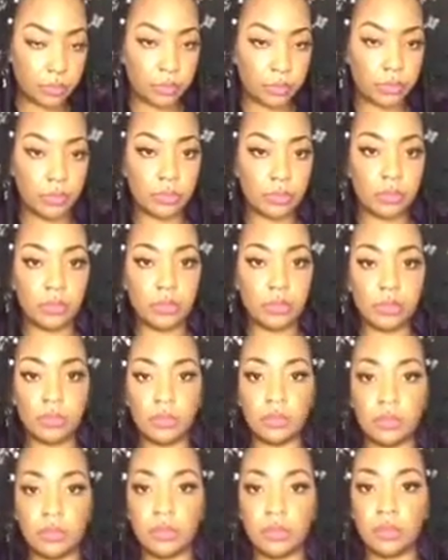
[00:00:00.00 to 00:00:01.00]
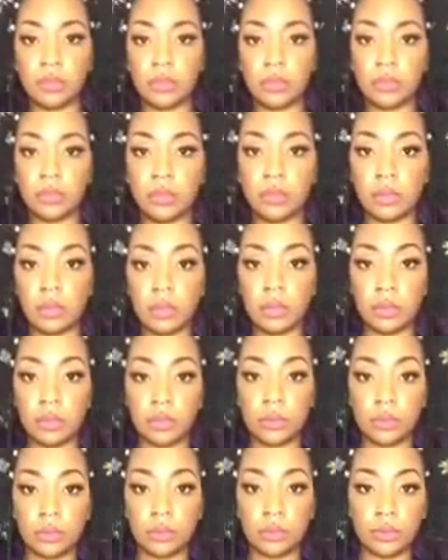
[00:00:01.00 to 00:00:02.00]

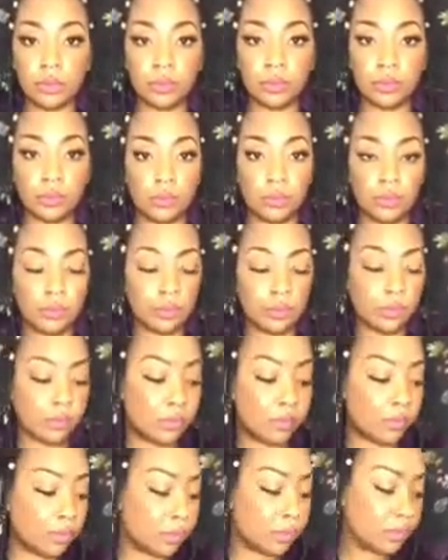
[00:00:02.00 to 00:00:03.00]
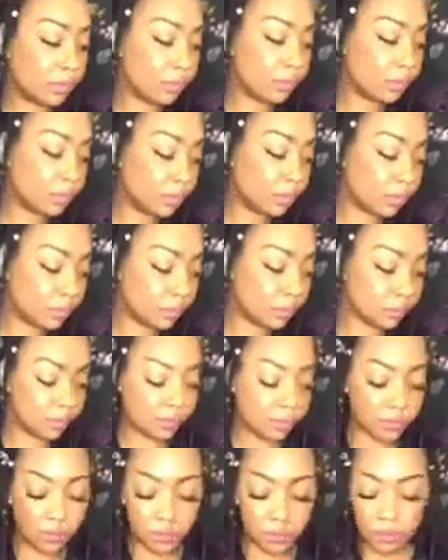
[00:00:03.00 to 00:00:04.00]

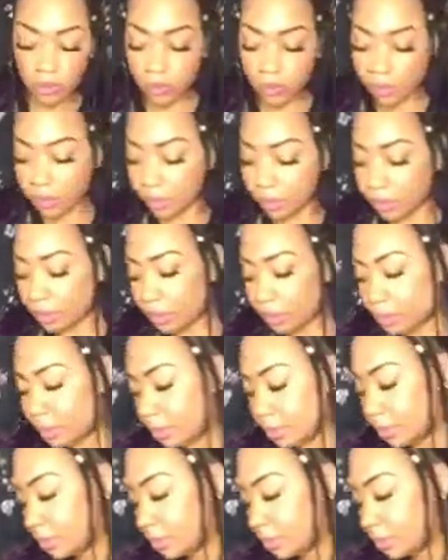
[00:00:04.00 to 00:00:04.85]
No one is speaking in this clip.